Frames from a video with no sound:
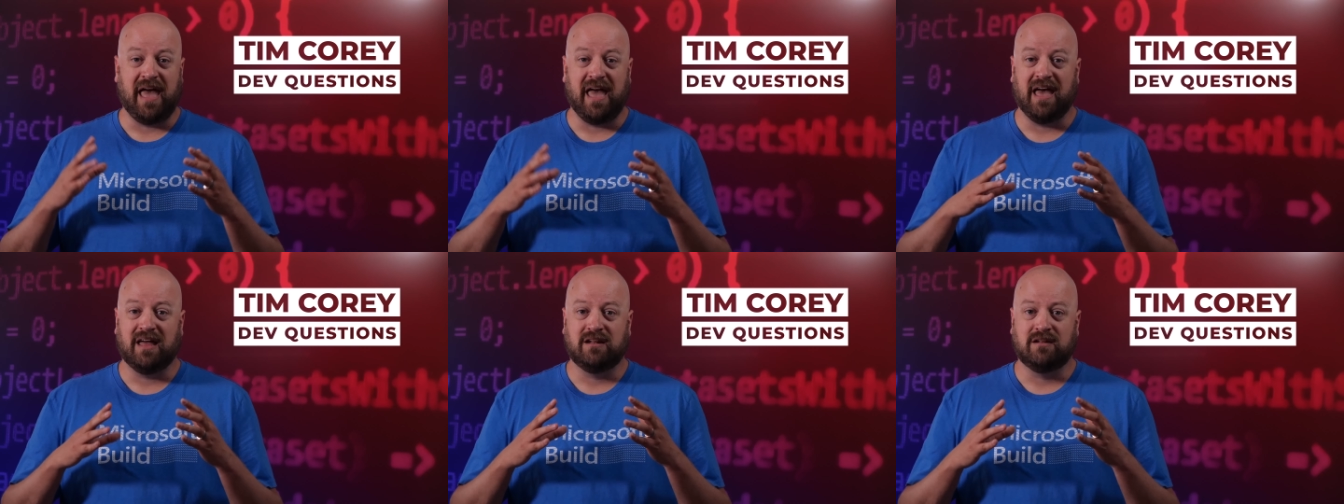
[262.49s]

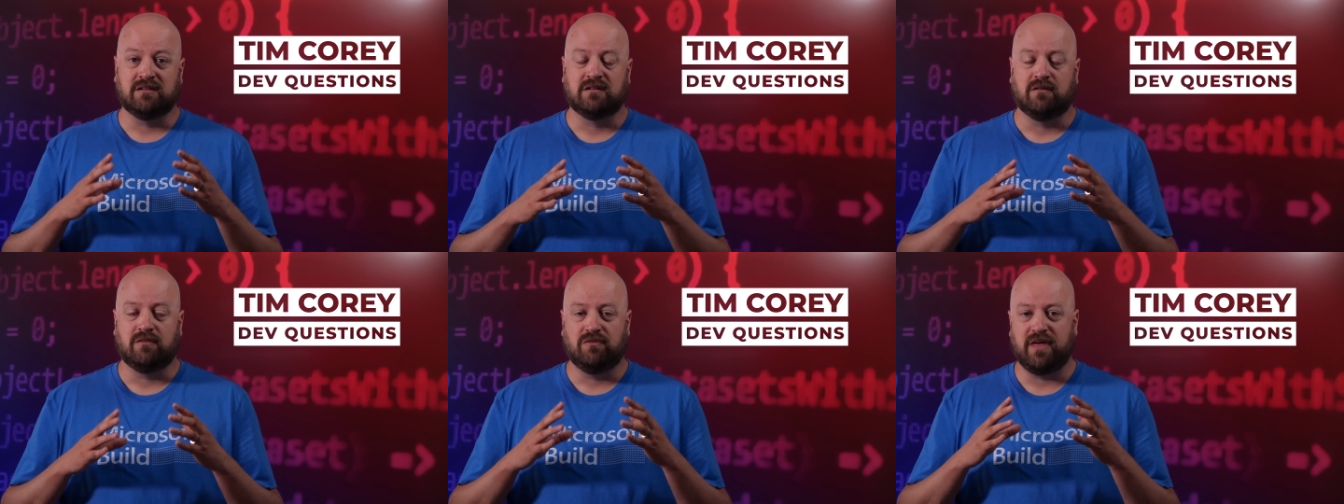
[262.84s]

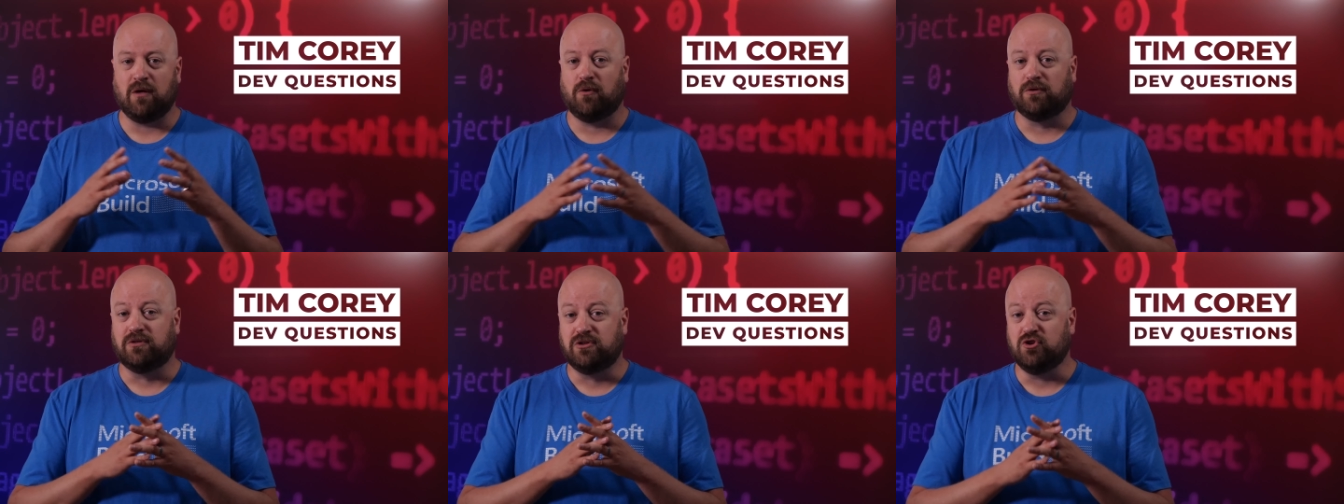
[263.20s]
And
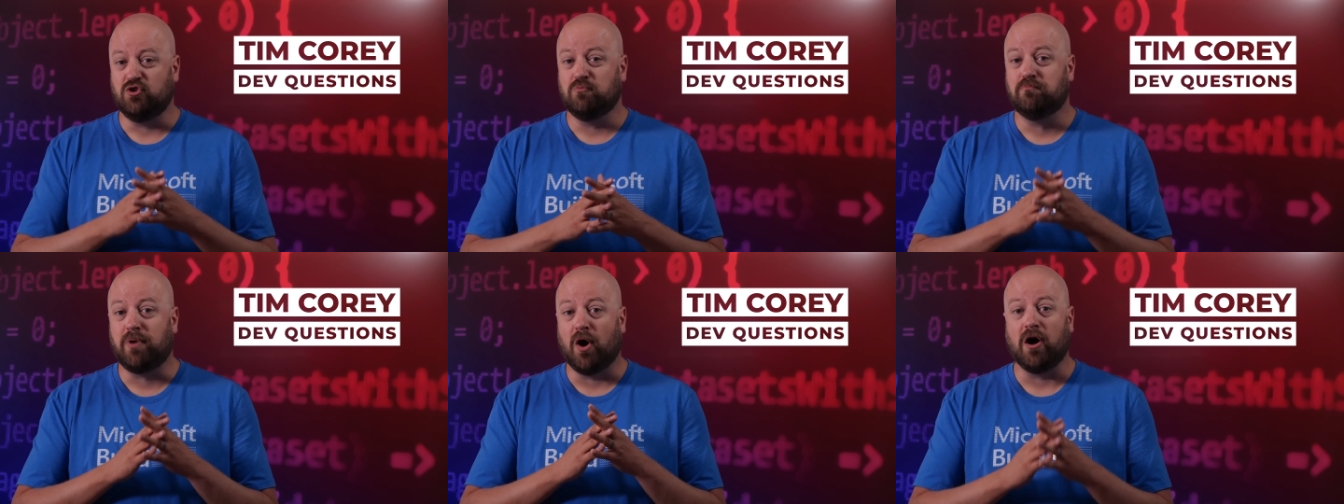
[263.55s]
they'll
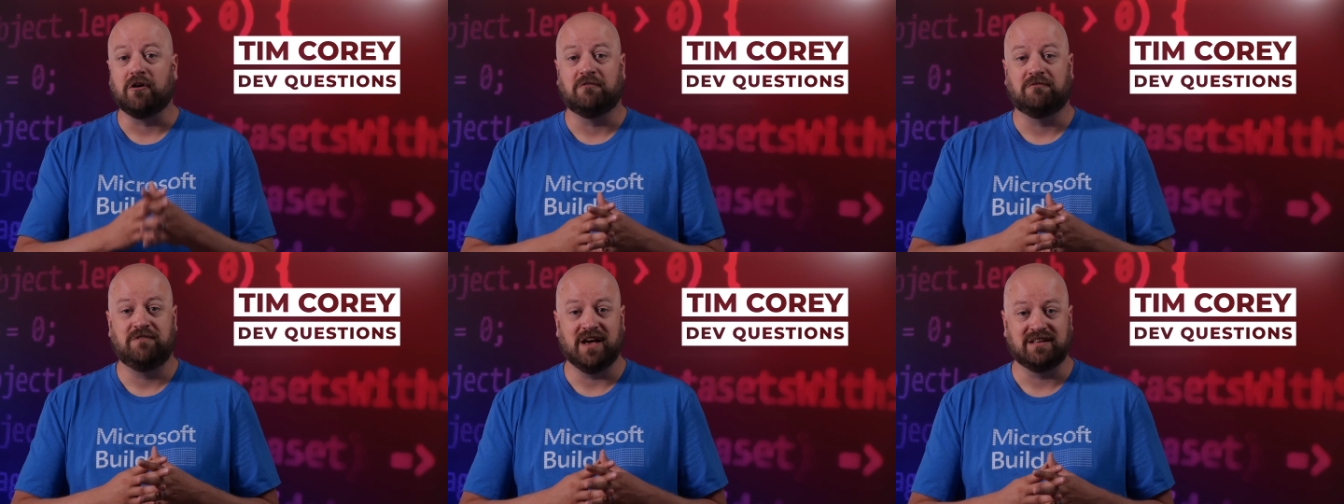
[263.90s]
do
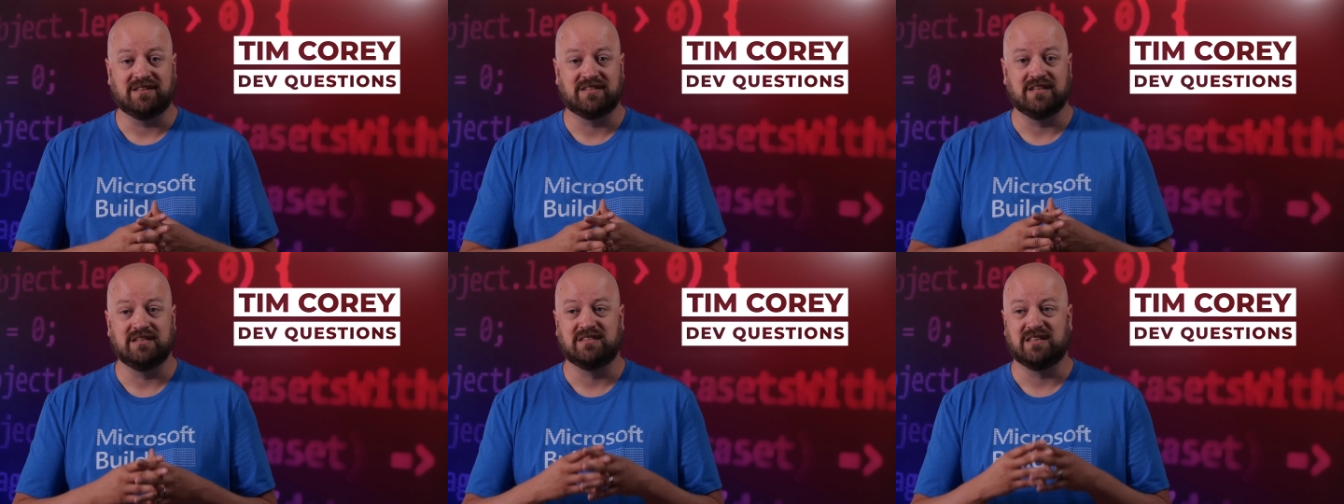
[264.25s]
bug
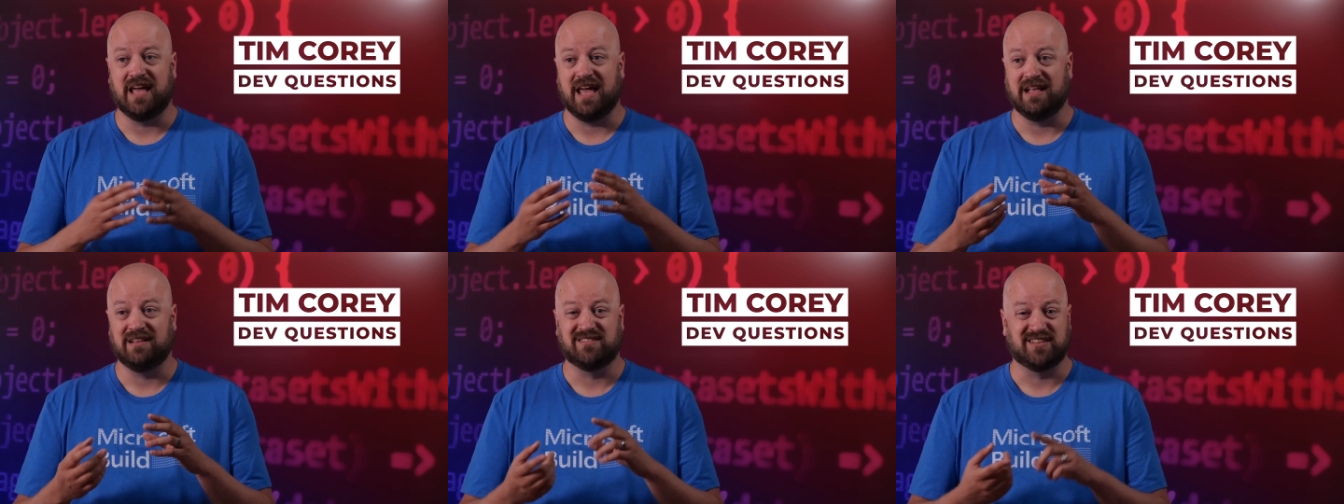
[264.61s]

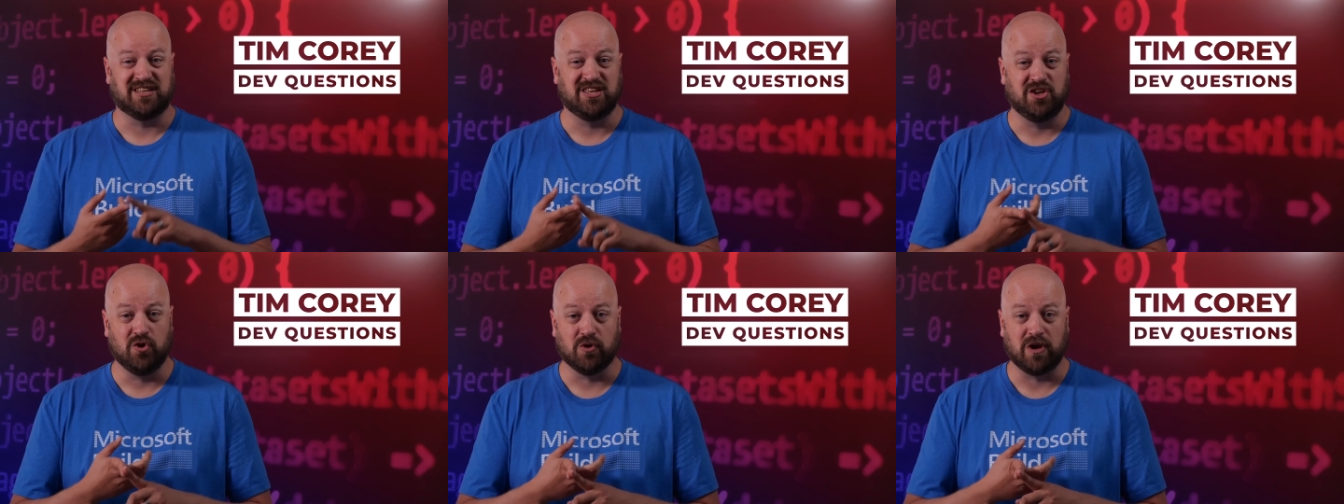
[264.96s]
fixes
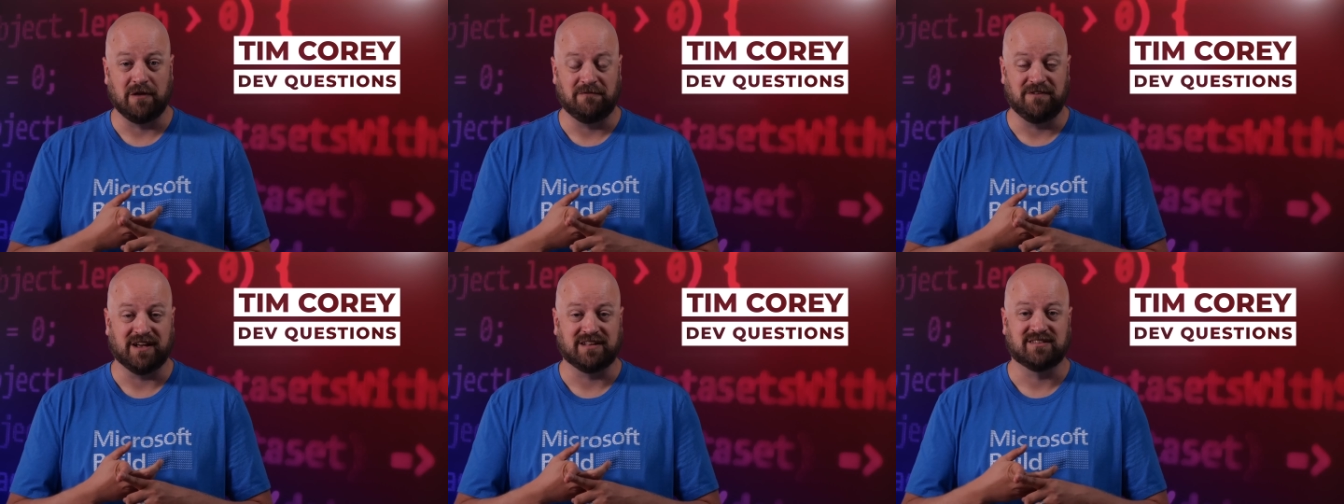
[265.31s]
and
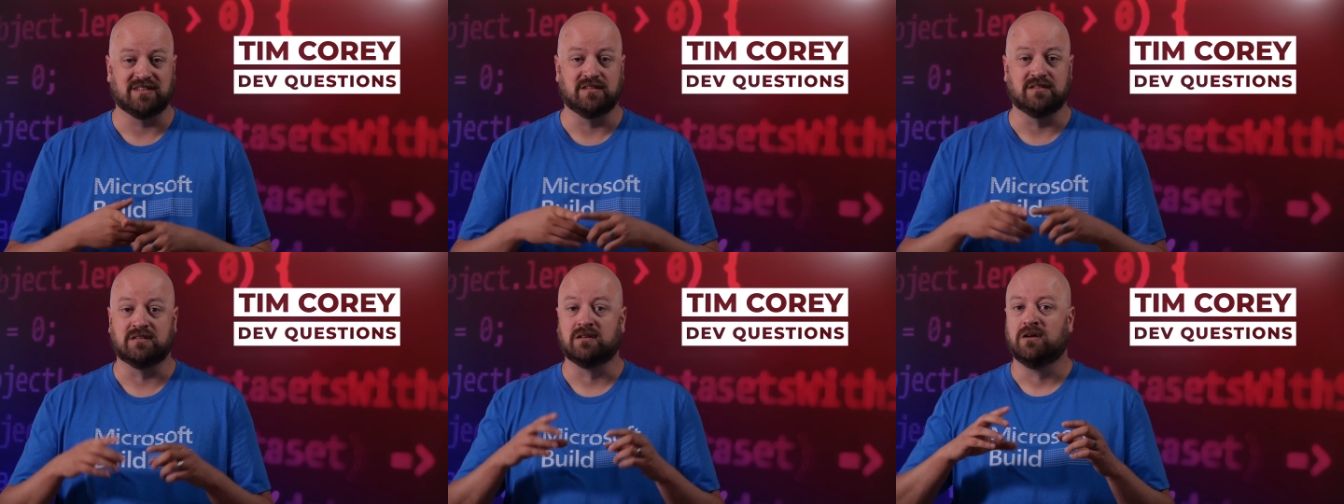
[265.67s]
security
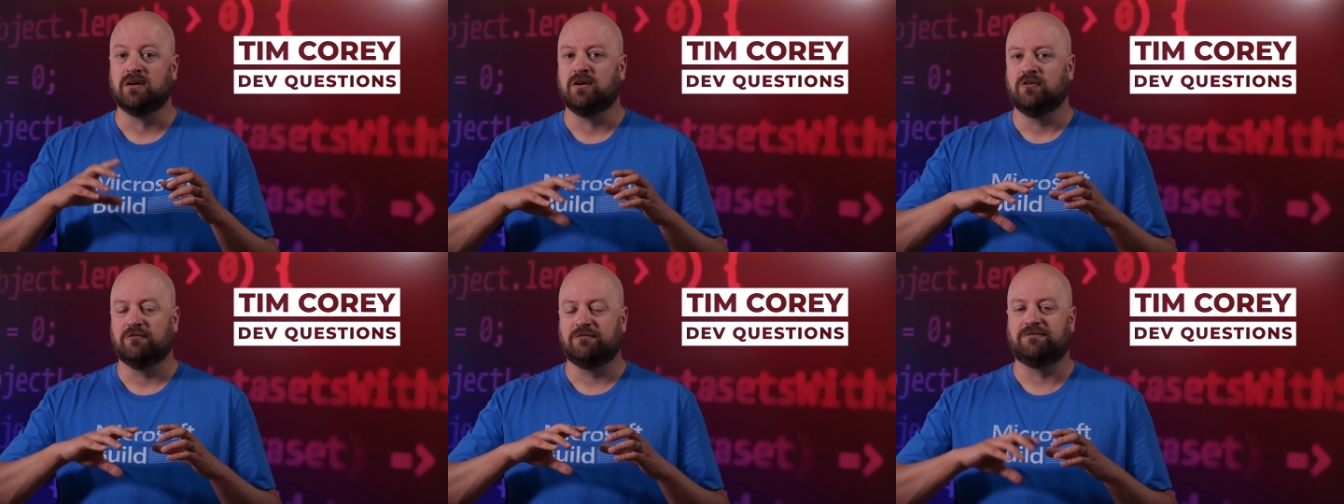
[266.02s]

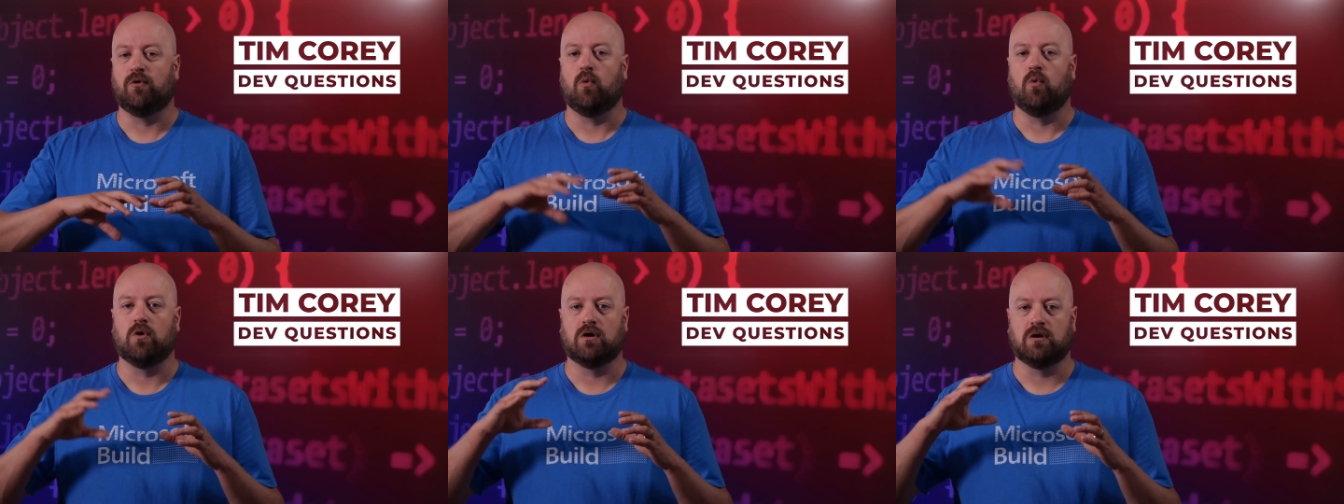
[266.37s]
fixes
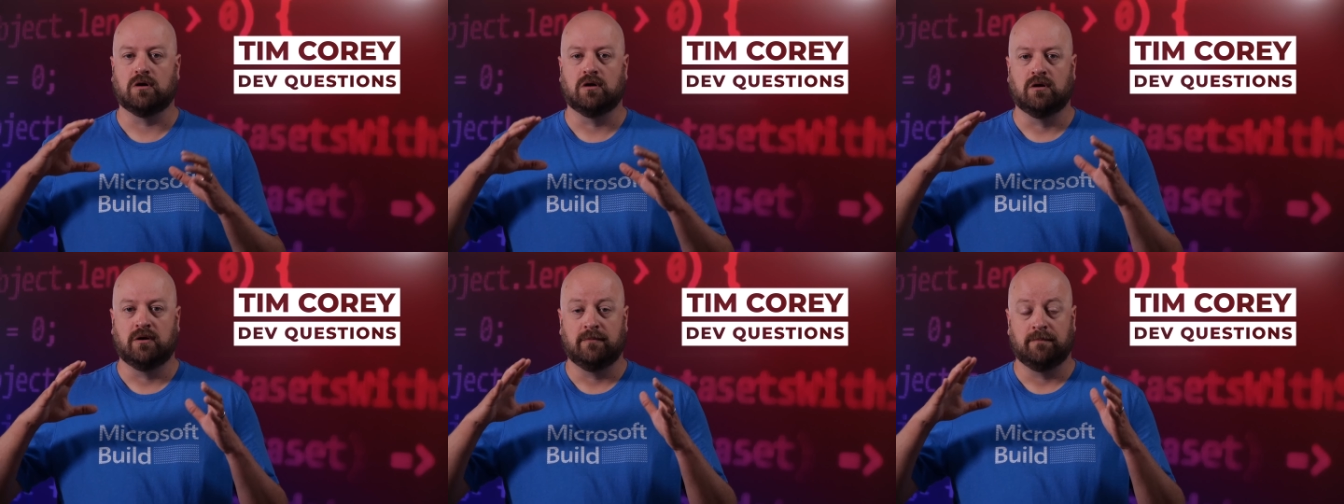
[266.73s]

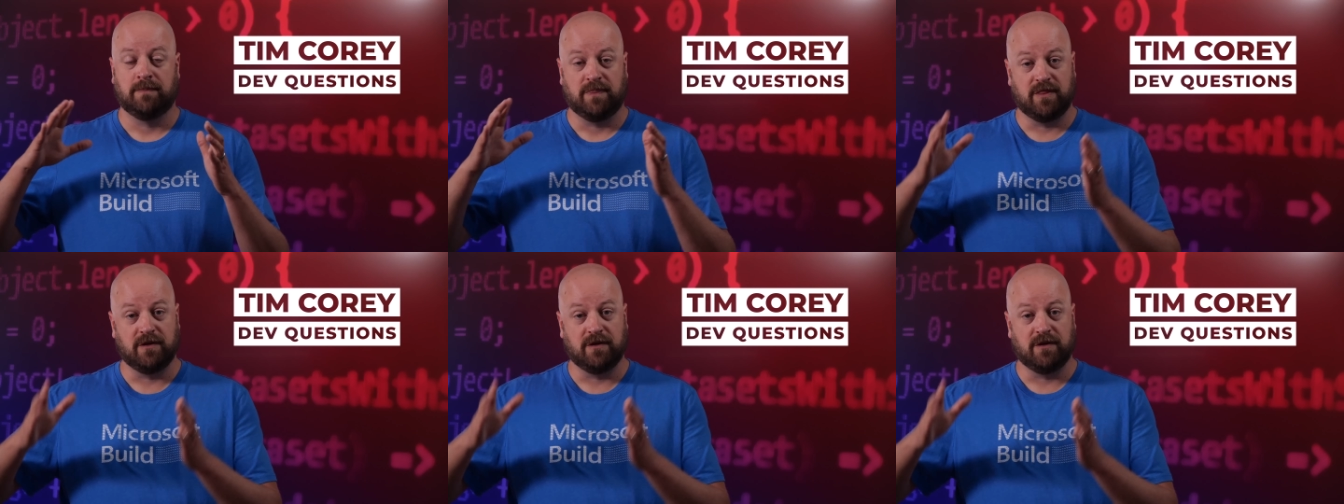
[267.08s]
for